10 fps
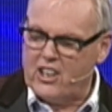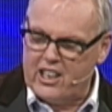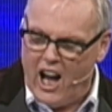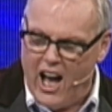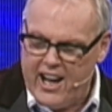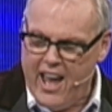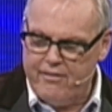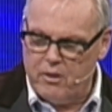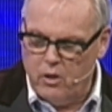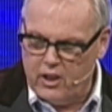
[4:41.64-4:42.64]
God of
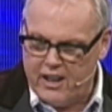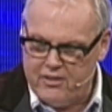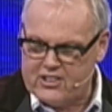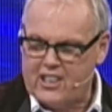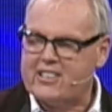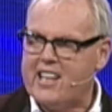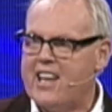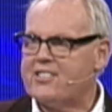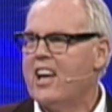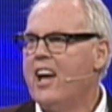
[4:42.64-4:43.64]
heaven will give us
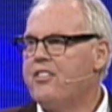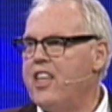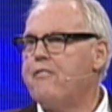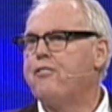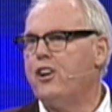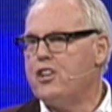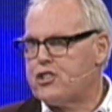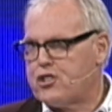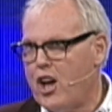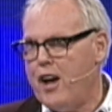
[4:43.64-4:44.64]
success. Therefore, his
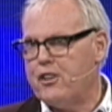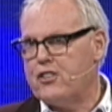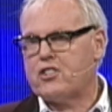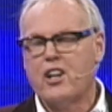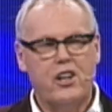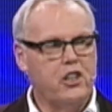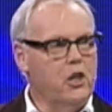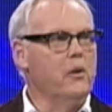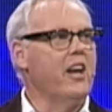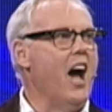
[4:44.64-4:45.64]
servants,
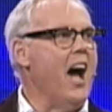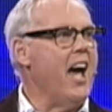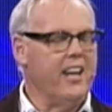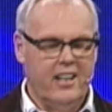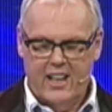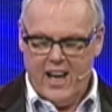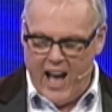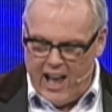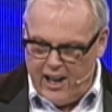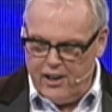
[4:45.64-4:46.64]
you and I,
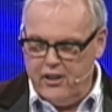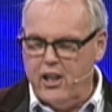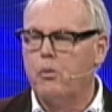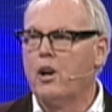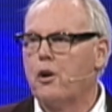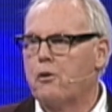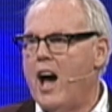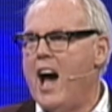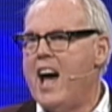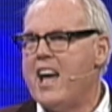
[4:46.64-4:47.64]
hallelujah, will
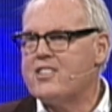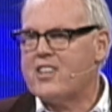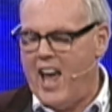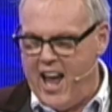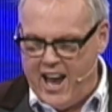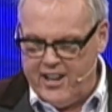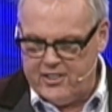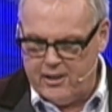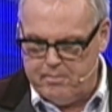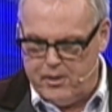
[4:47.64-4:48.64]
arise and
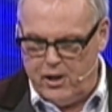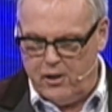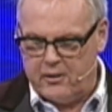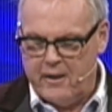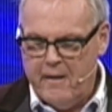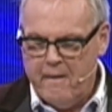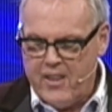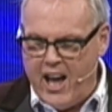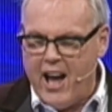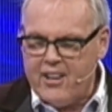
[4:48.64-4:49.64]
build.
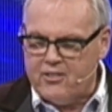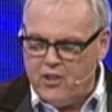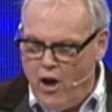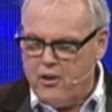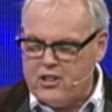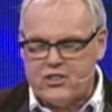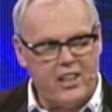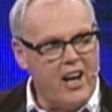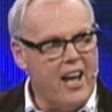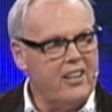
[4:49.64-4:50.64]
Now, I noticed
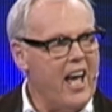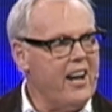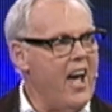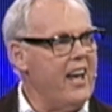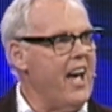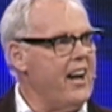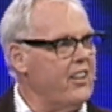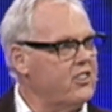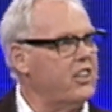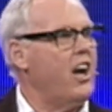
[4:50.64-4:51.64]
and I
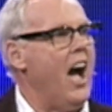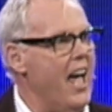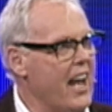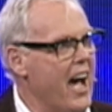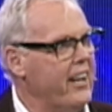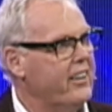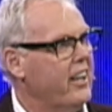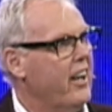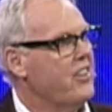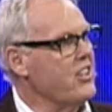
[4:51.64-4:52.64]
did highlight
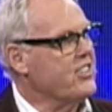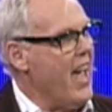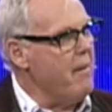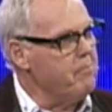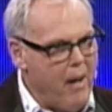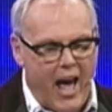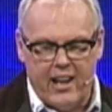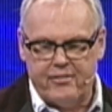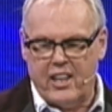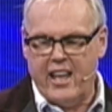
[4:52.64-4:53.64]
the
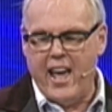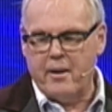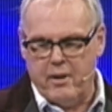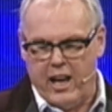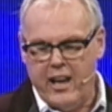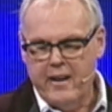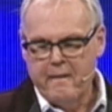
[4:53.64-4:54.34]
Sanballat, the enemy,